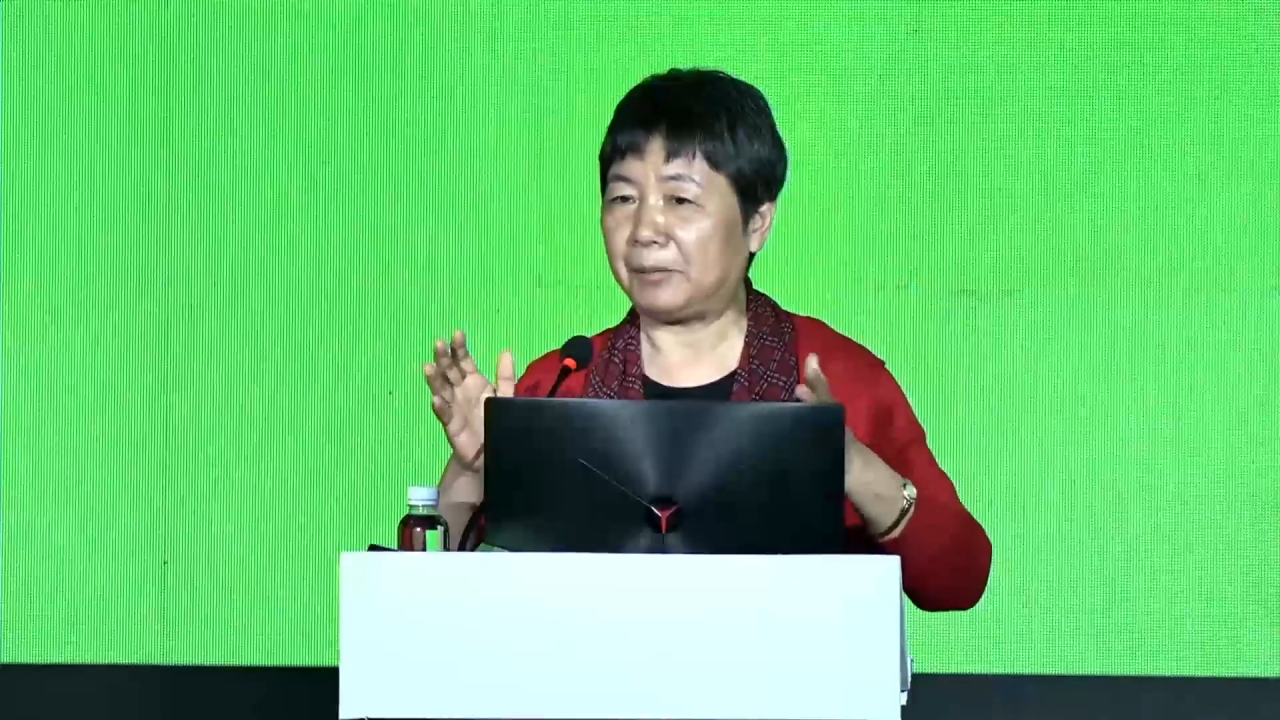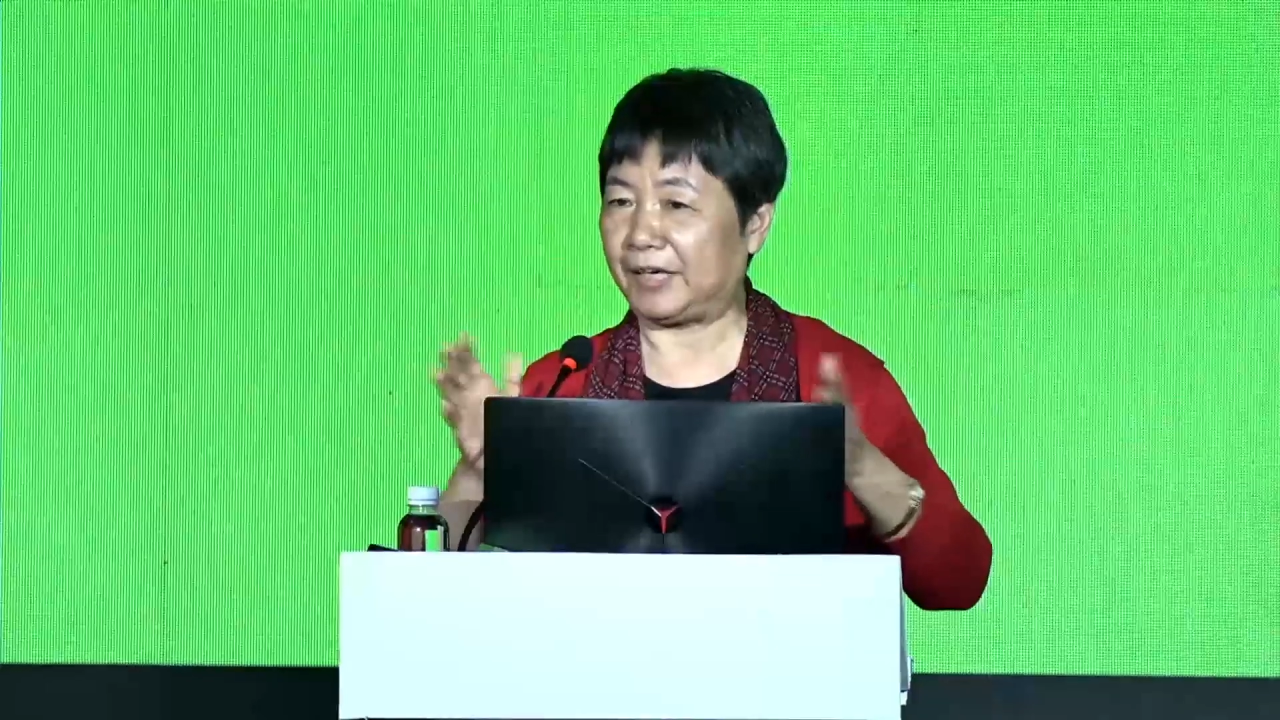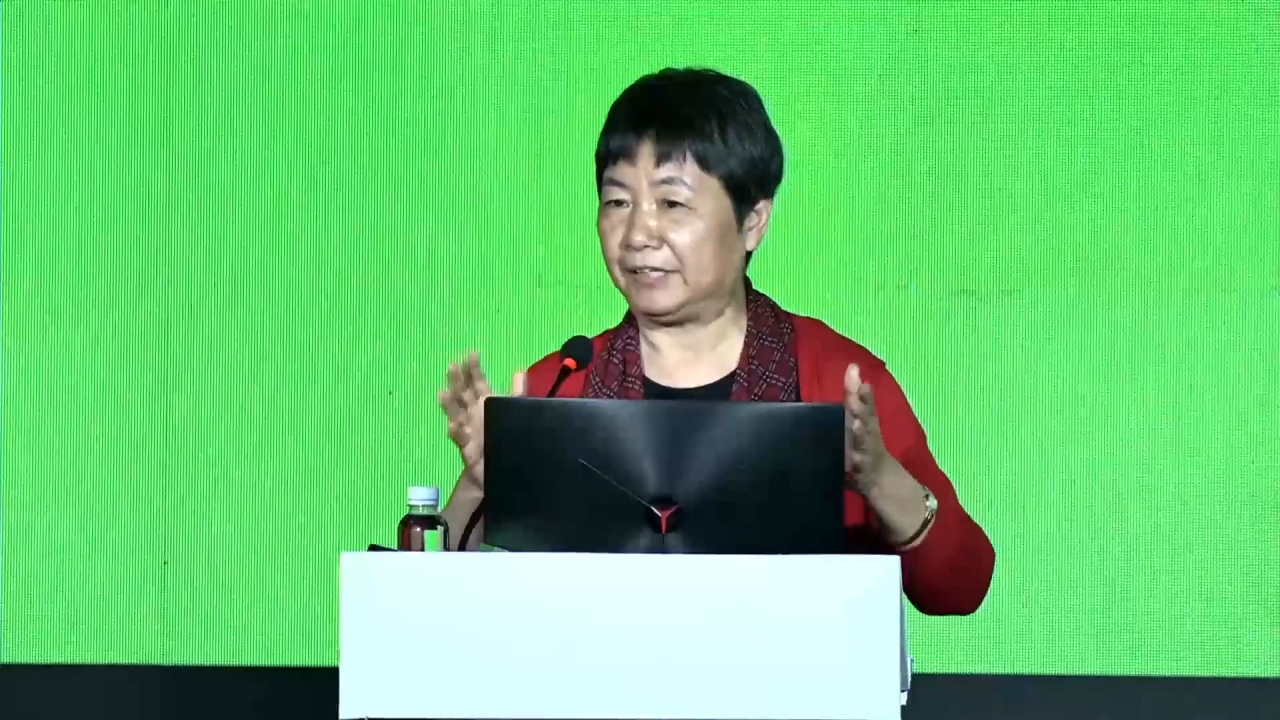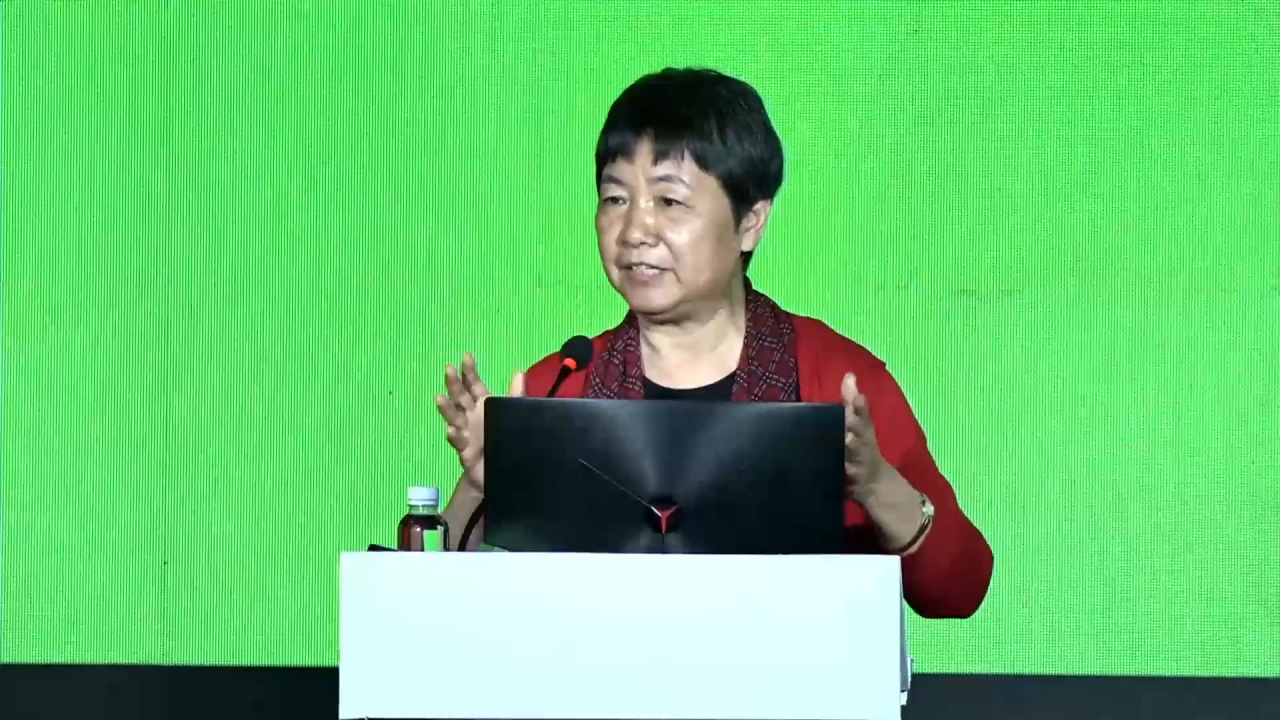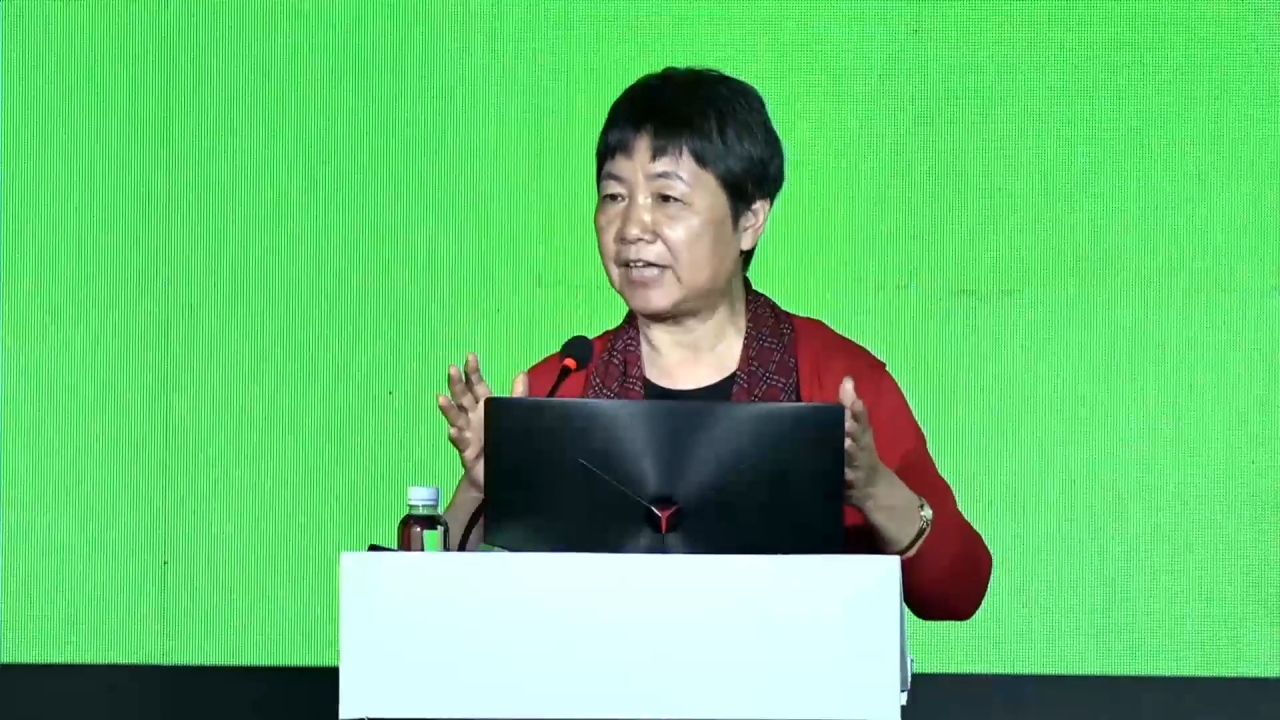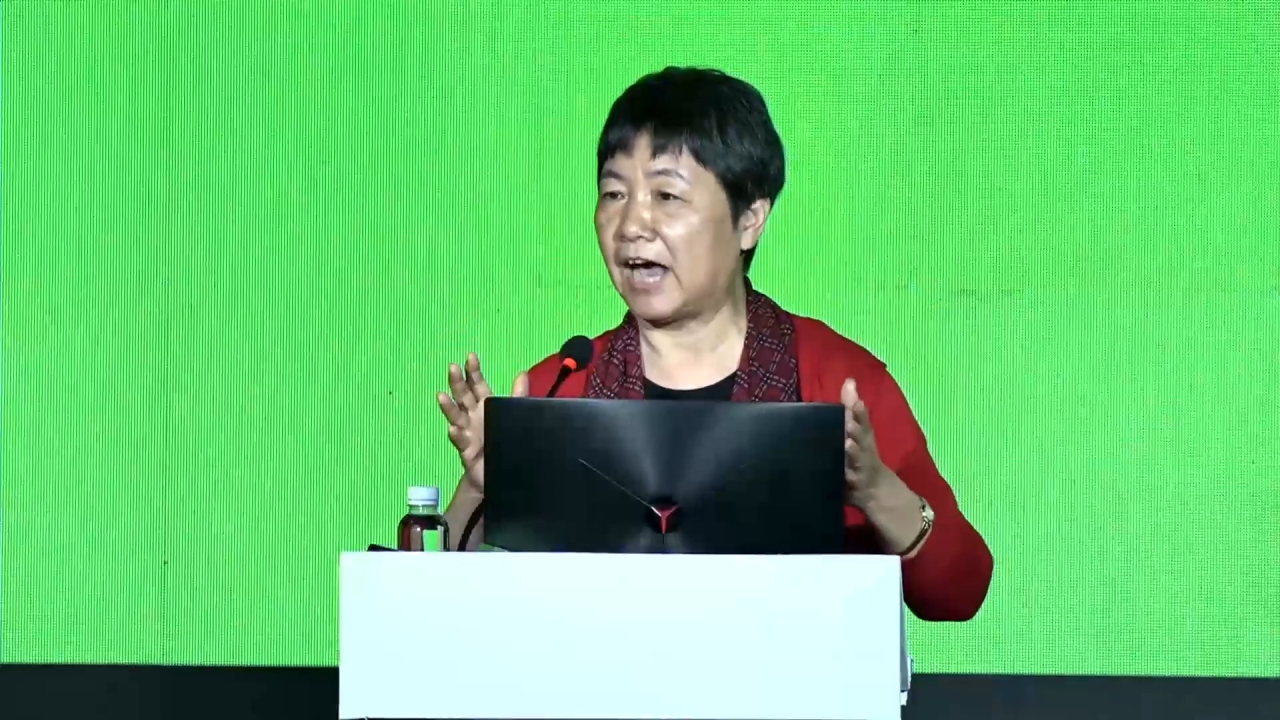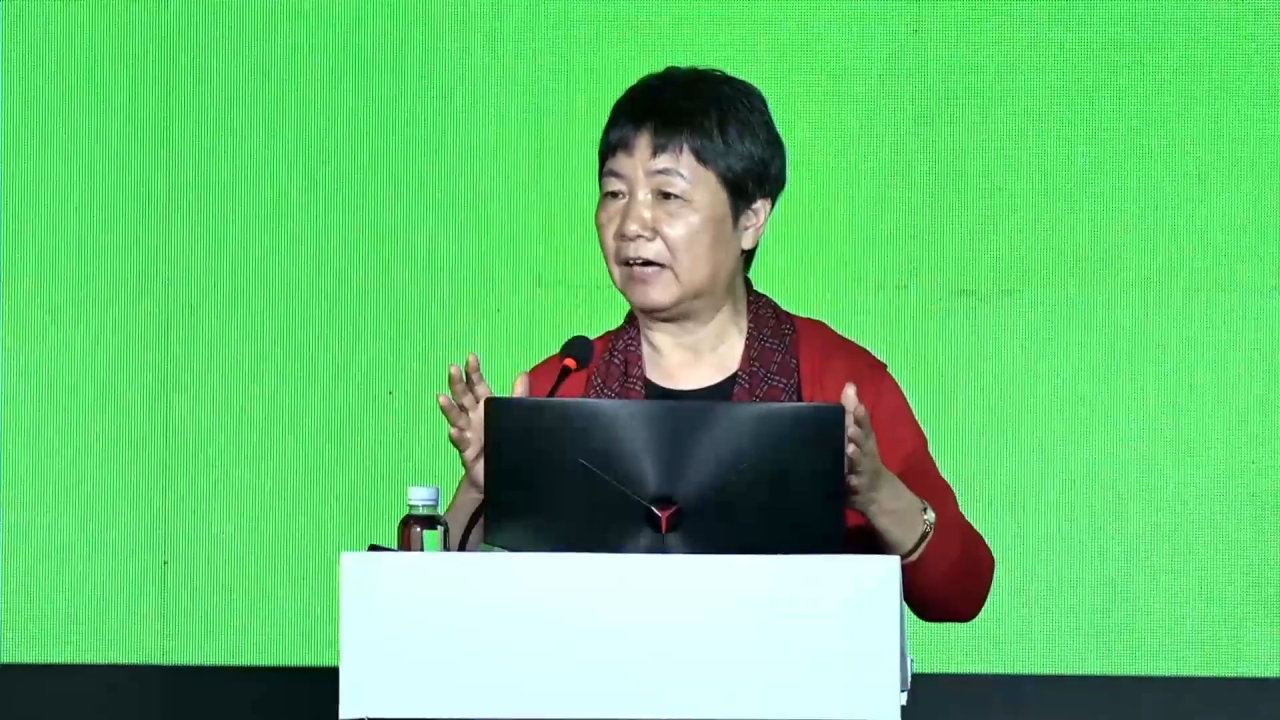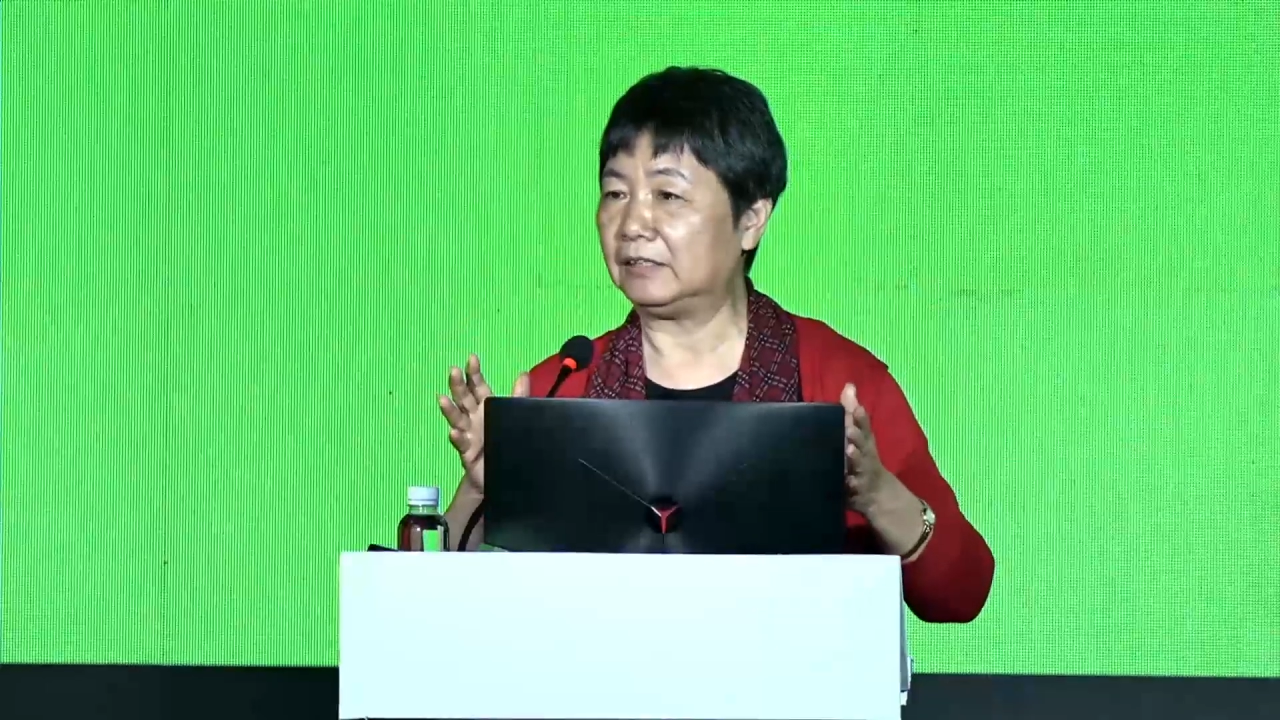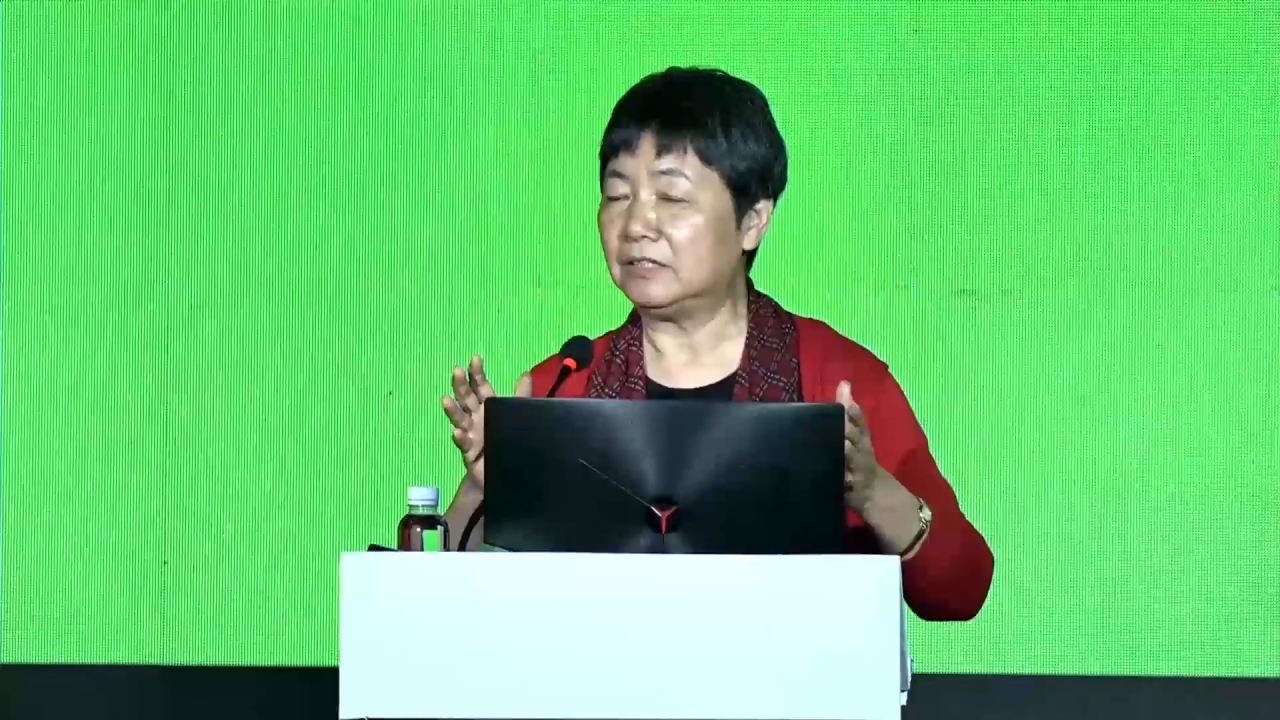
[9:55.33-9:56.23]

a lot.